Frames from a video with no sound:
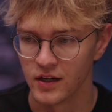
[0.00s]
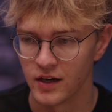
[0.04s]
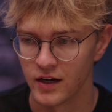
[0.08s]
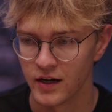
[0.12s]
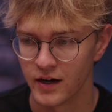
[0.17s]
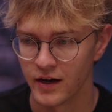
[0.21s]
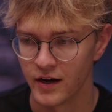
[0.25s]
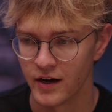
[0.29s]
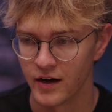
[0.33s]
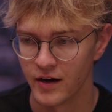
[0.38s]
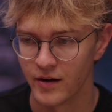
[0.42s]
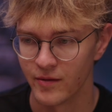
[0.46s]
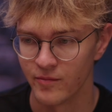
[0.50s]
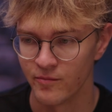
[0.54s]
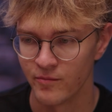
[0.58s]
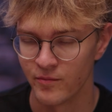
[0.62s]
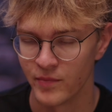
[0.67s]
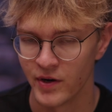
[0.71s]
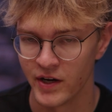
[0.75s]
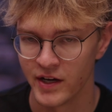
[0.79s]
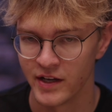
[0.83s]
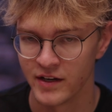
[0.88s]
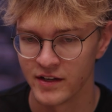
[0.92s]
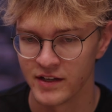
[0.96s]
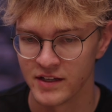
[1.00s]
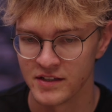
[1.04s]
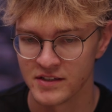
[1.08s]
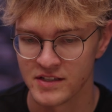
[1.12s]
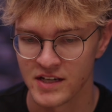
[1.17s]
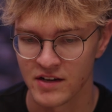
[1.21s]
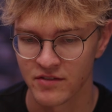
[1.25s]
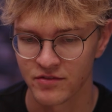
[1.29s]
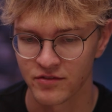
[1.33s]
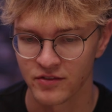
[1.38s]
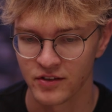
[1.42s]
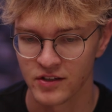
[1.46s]
But it
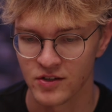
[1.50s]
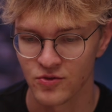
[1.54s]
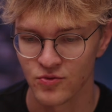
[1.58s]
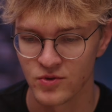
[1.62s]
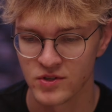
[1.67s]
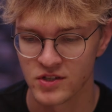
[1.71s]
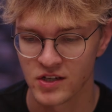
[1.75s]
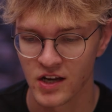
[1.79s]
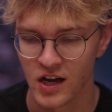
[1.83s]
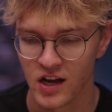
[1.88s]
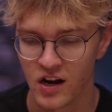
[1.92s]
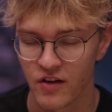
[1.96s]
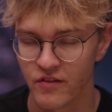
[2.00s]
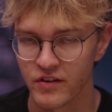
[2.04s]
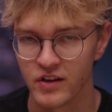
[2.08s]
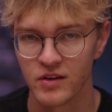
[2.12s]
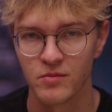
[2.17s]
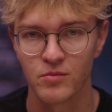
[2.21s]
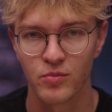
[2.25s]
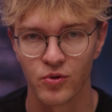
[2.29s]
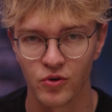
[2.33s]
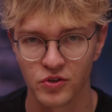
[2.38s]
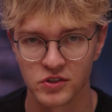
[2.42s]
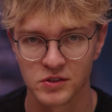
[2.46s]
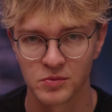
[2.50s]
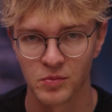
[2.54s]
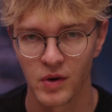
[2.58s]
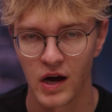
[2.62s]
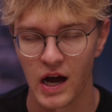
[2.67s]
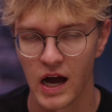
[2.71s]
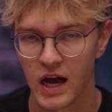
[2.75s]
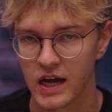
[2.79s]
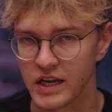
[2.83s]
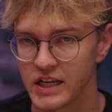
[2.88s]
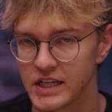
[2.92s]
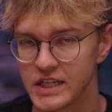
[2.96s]
definitely was kind of an impulse
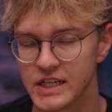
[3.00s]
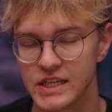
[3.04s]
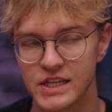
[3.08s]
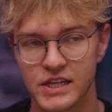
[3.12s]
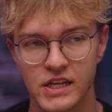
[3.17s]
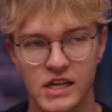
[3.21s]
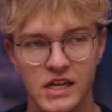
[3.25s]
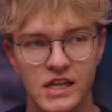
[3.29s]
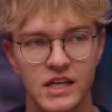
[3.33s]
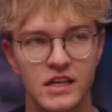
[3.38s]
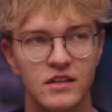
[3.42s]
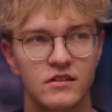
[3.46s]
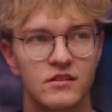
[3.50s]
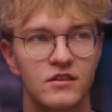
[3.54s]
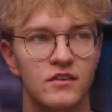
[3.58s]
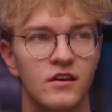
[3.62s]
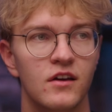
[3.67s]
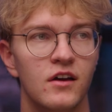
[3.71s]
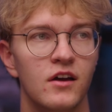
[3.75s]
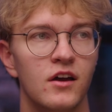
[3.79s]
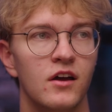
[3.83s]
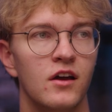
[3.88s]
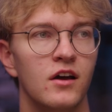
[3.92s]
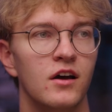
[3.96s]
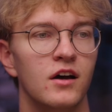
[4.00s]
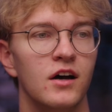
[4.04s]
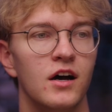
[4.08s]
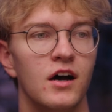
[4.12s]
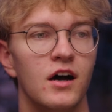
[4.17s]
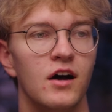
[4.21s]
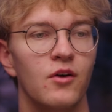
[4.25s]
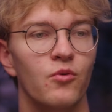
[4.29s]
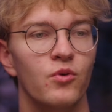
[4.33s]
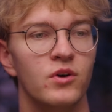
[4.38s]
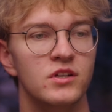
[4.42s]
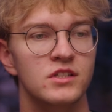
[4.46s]
buy. I didn't need it.
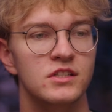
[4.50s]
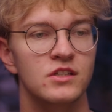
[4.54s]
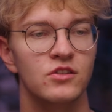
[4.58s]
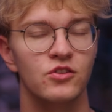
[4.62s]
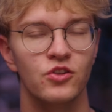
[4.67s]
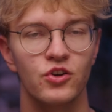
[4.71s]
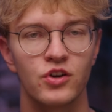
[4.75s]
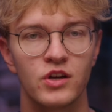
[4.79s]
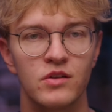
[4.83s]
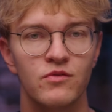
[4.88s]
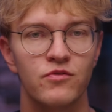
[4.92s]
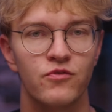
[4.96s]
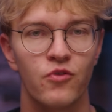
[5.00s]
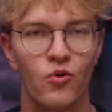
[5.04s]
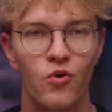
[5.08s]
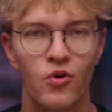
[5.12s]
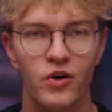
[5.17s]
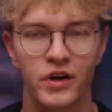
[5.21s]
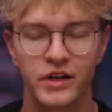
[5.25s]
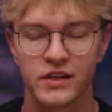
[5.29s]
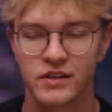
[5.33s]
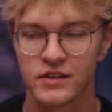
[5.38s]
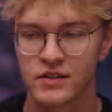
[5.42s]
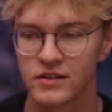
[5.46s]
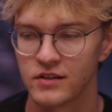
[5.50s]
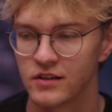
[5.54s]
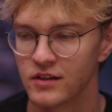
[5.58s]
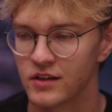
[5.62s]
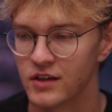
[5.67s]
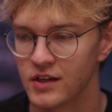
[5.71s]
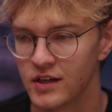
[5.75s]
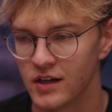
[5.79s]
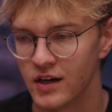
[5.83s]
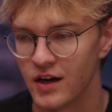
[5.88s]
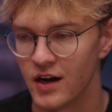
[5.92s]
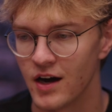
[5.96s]
I wasn't looking for it,
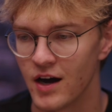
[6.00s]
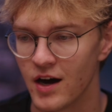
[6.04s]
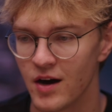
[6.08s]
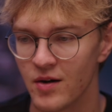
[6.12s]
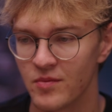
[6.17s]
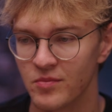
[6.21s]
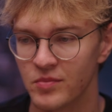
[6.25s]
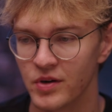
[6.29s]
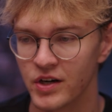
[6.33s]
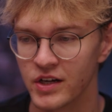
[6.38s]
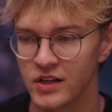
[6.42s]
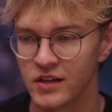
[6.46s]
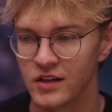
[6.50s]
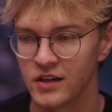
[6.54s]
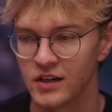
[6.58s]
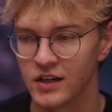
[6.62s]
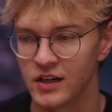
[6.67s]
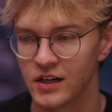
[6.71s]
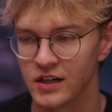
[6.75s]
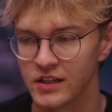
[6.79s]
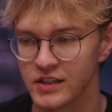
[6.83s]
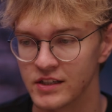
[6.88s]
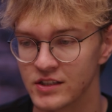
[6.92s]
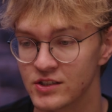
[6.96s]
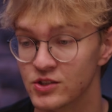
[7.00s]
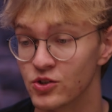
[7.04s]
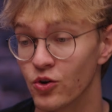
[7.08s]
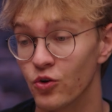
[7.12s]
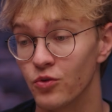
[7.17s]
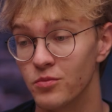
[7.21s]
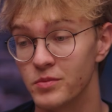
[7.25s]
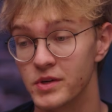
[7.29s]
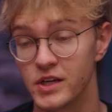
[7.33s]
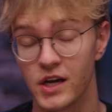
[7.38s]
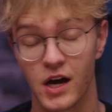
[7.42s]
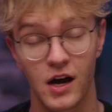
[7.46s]
but he
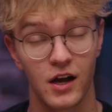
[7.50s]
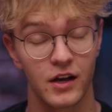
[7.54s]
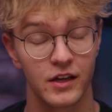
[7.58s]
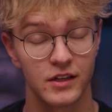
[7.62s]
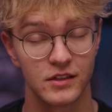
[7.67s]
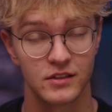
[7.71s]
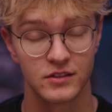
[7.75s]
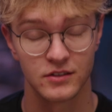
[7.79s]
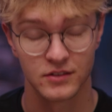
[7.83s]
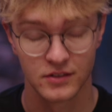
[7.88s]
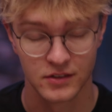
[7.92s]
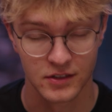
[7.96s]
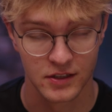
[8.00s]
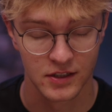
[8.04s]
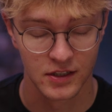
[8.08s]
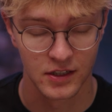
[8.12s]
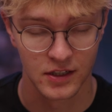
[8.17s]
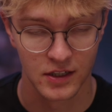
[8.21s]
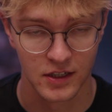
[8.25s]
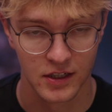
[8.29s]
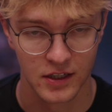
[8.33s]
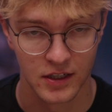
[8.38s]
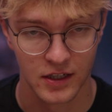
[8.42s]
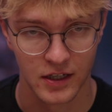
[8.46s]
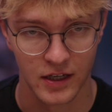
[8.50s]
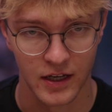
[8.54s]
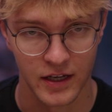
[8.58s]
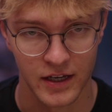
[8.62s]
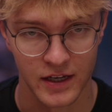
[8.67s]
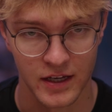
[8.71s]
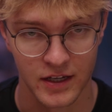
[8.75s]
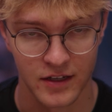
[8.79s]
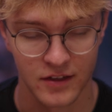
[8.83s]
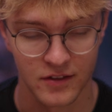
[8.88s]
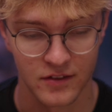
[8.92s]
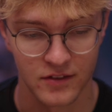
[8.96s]
sold me on it.
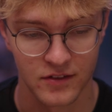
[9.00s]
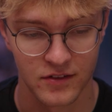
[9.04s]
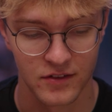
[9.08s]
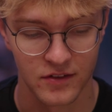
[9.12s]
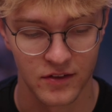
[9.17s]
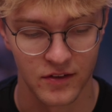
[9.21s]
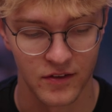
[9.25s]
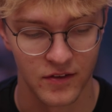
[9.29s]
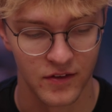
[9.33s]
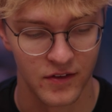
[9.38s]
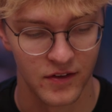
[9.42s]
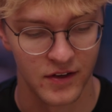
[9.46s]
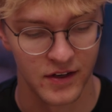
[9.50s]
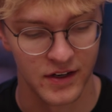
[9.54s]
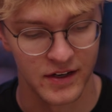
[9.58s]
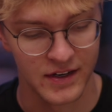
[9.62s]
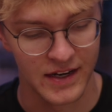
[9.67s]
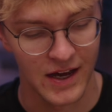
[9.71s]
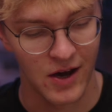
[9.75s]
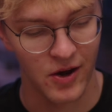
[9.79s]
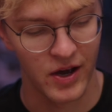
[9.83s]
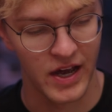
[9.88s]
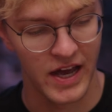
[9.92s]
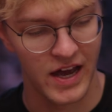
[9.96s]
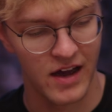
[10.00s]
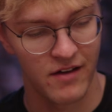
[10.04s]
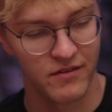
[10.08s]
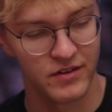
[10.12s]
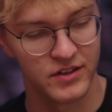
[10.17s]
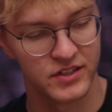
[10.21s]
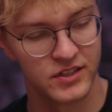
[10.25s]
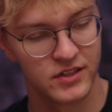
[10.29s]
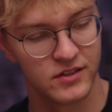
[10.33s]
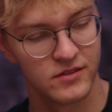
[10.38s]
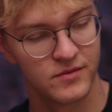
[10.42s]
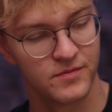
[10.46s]
And now I have
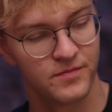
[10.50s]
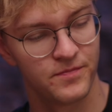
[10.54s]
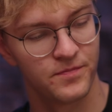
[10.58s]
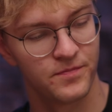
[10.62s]
it.